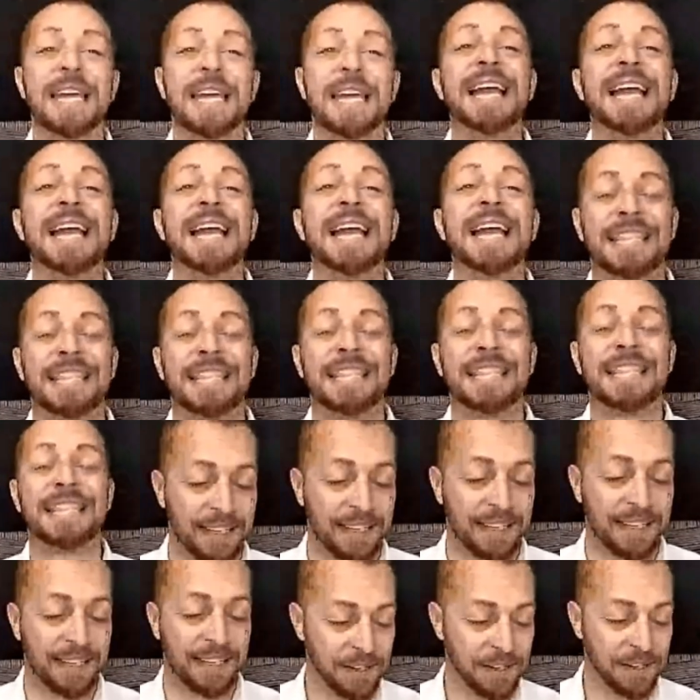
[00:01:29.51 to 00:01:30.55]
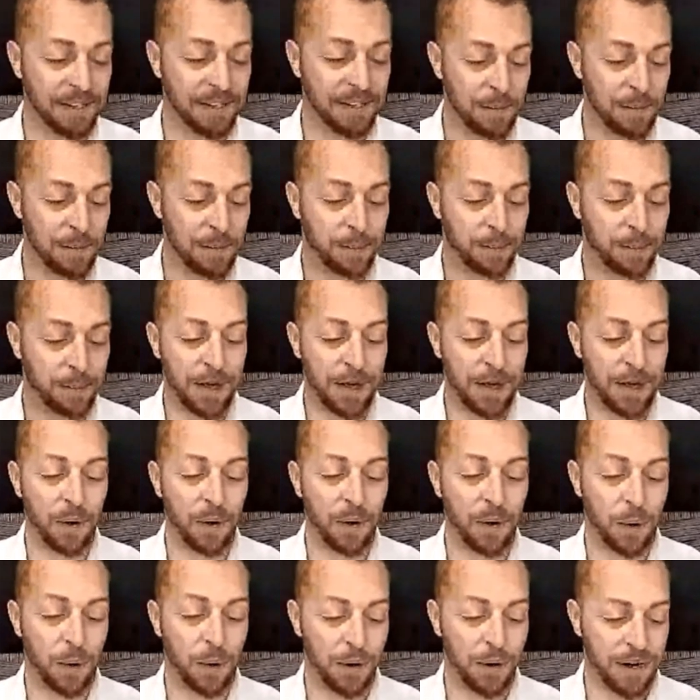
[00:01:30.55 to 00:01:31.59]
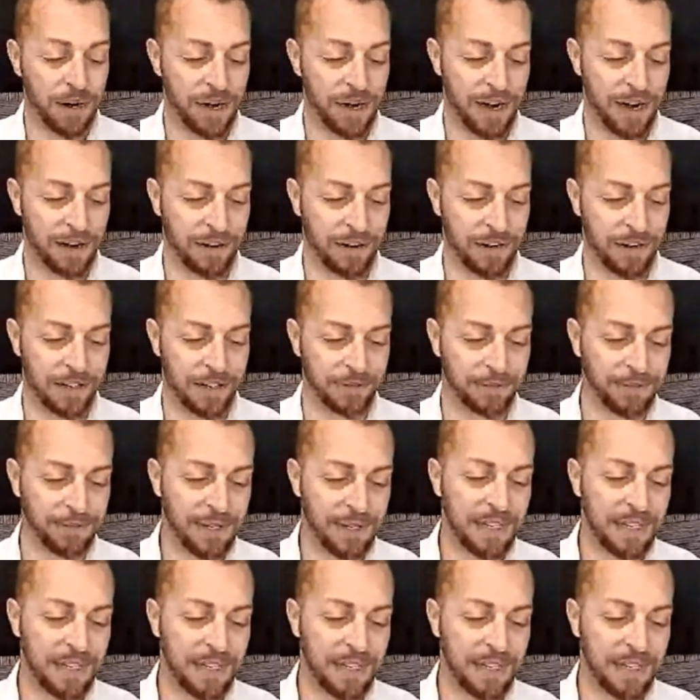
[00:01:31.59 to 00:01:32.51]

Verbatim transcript: anything but ordinary